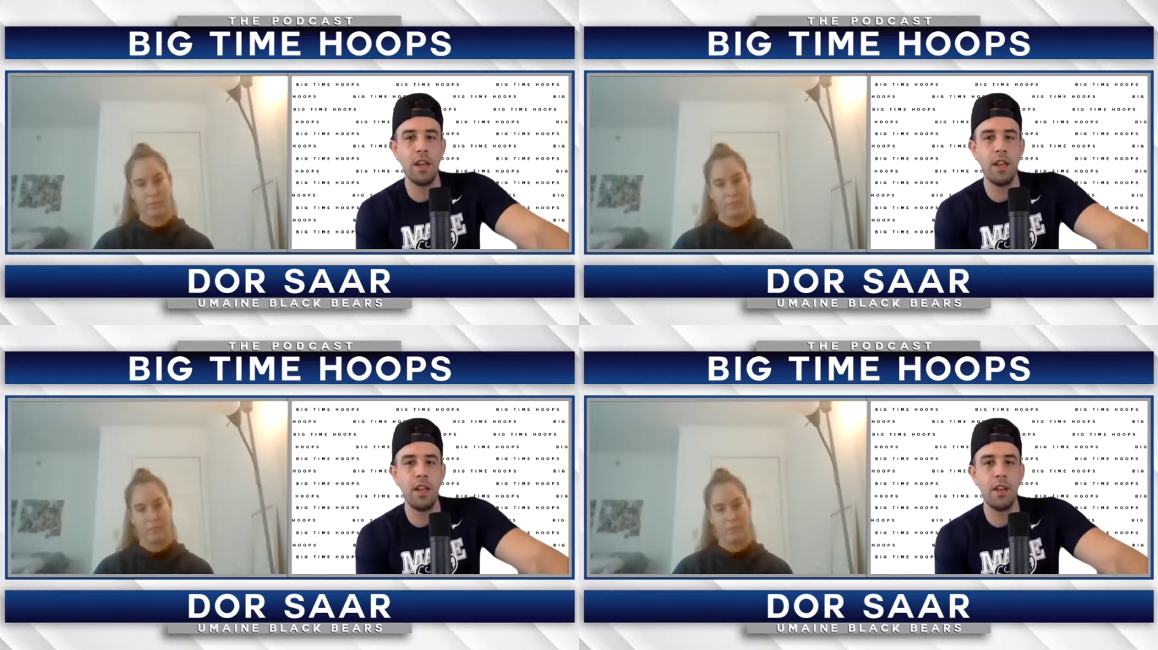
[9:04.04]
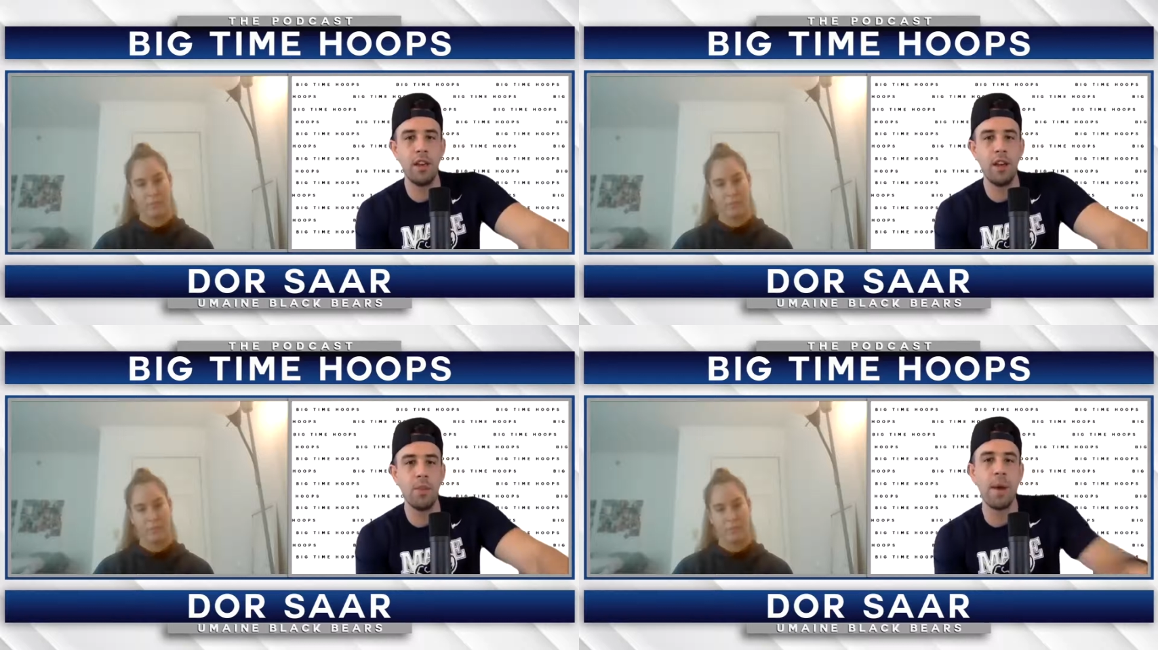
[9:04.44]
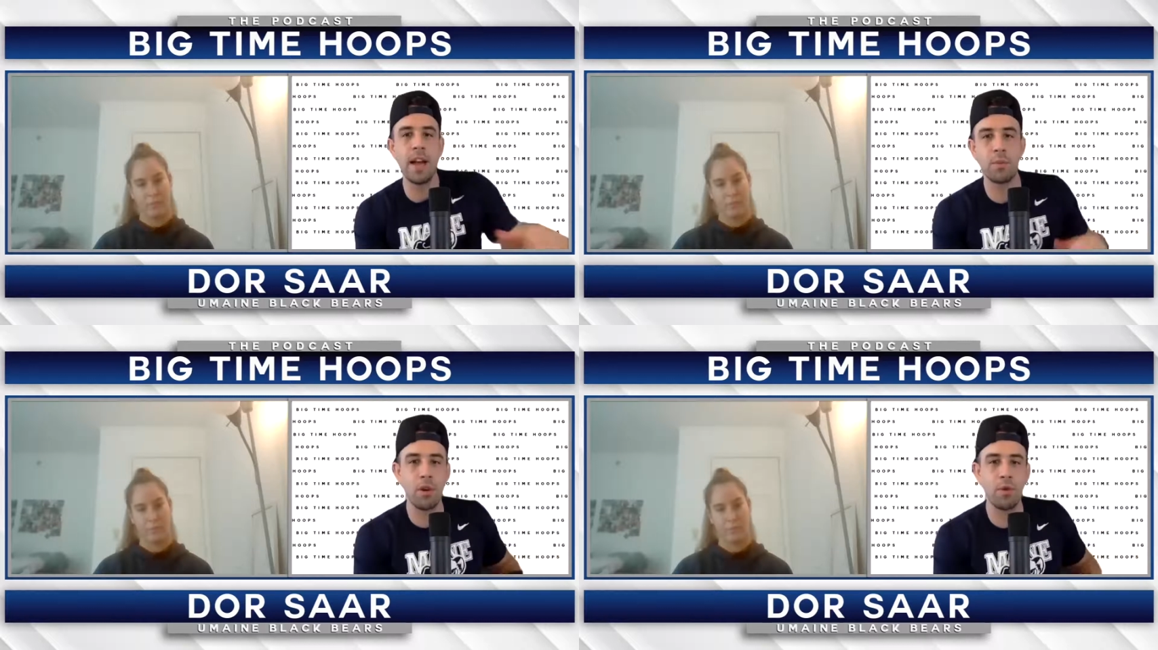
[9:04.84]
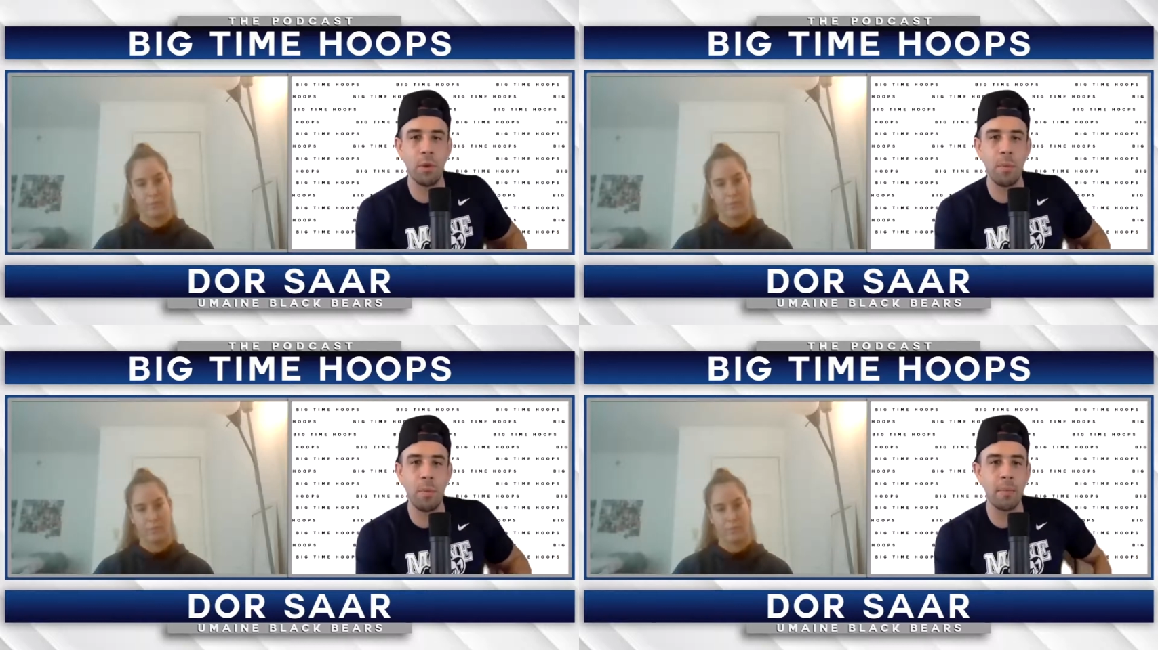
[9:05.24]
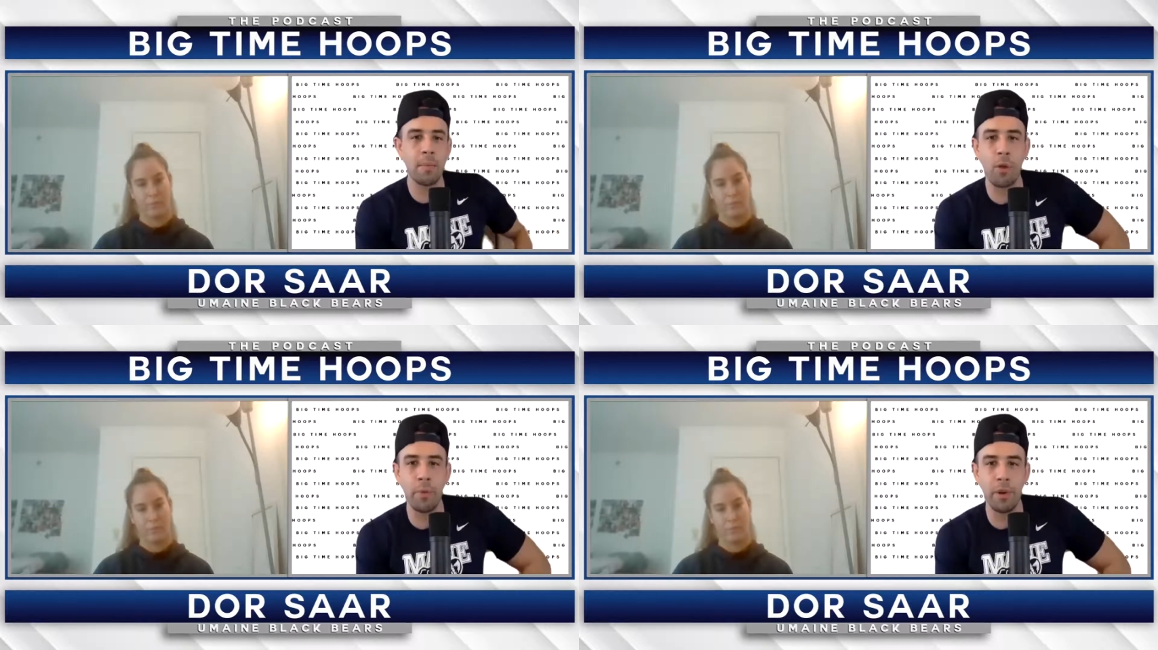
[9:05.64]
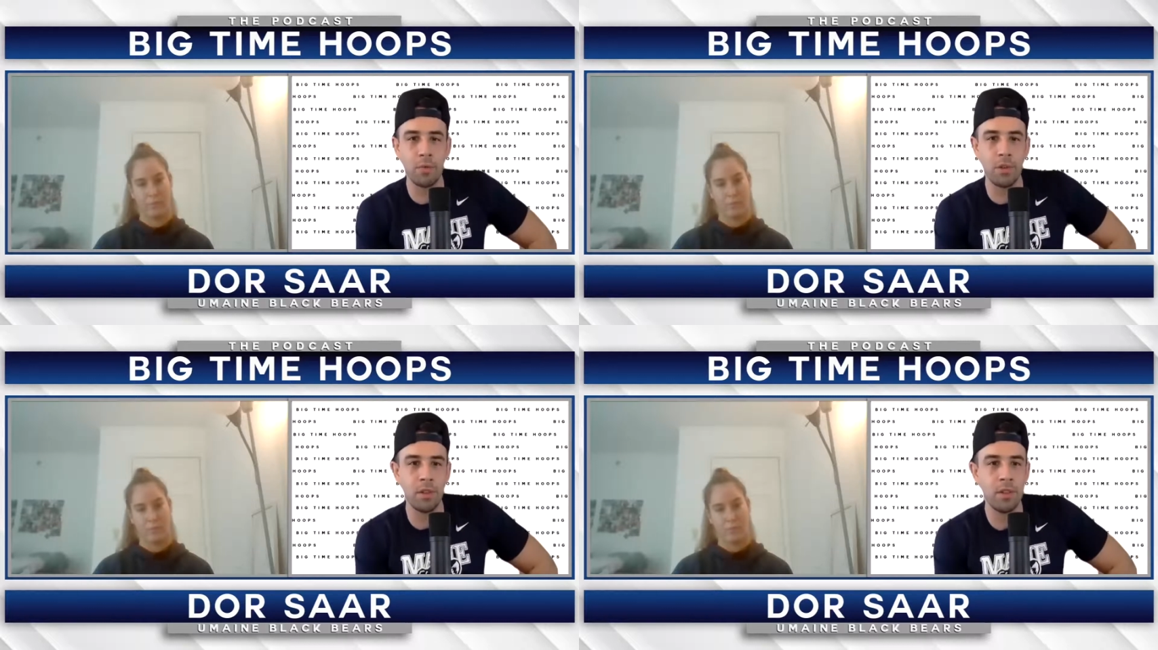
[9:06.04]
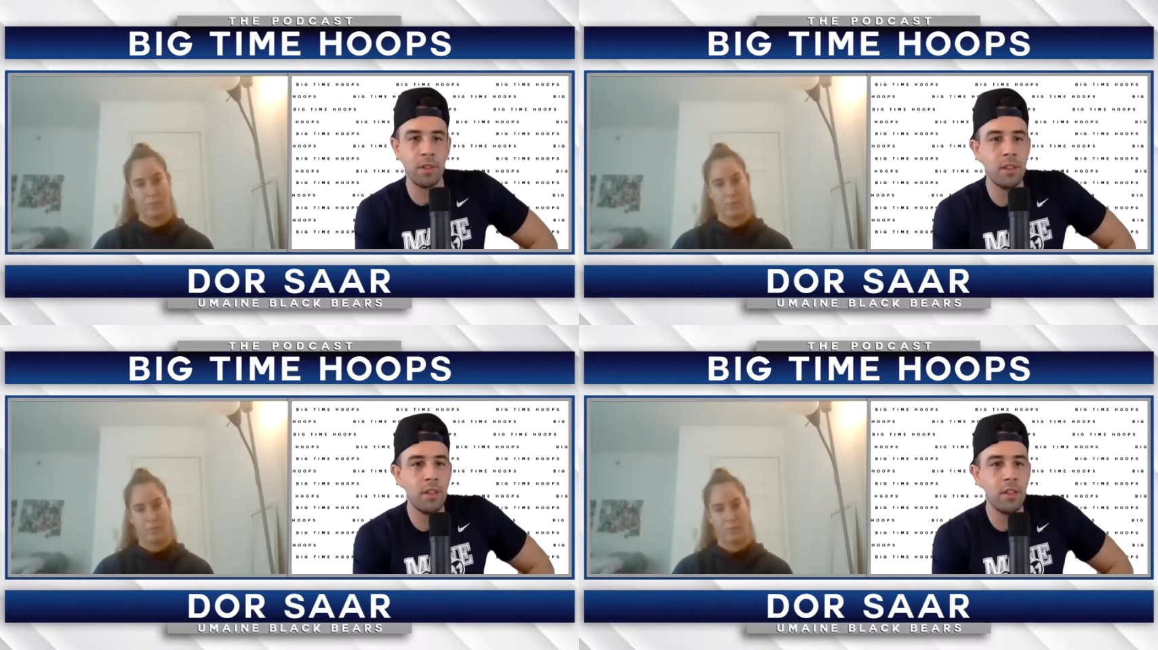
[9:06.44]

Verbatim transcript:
Speaker 1: in in your basketball career back back home in Israel?